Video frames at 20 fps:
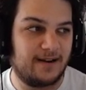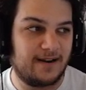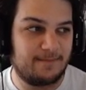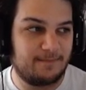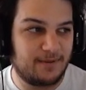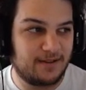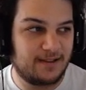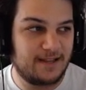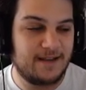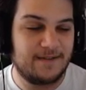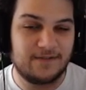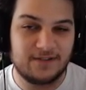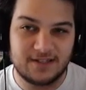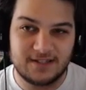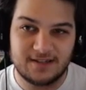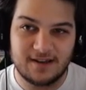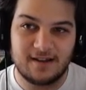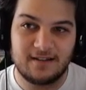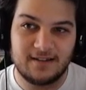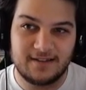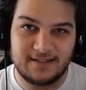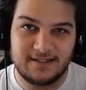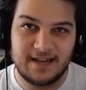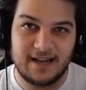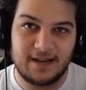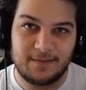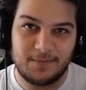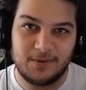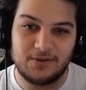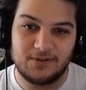and I believe a solid
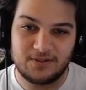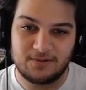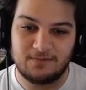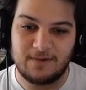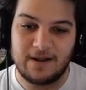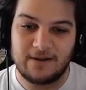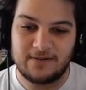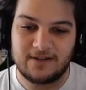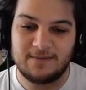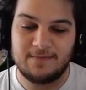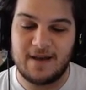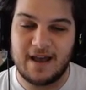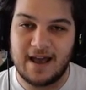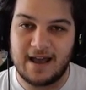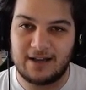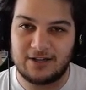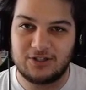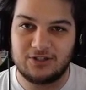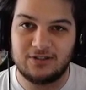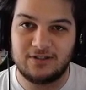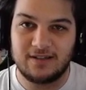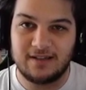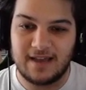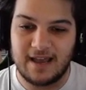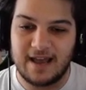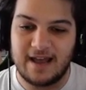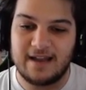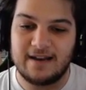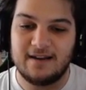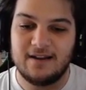deck built around him actually
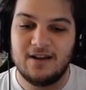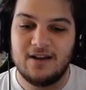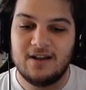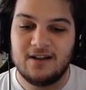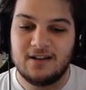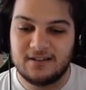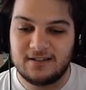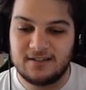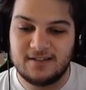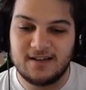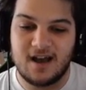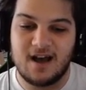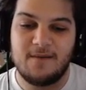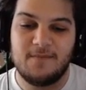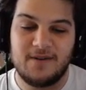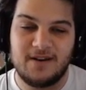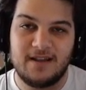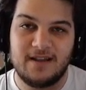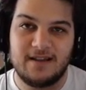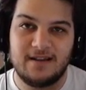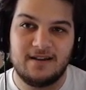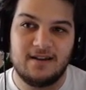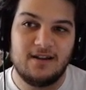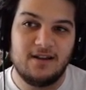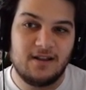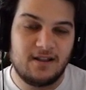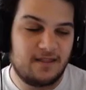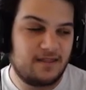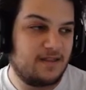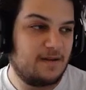can dominate
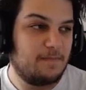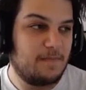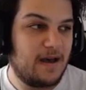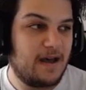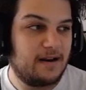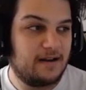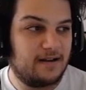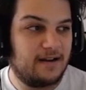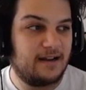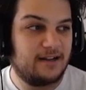the meta.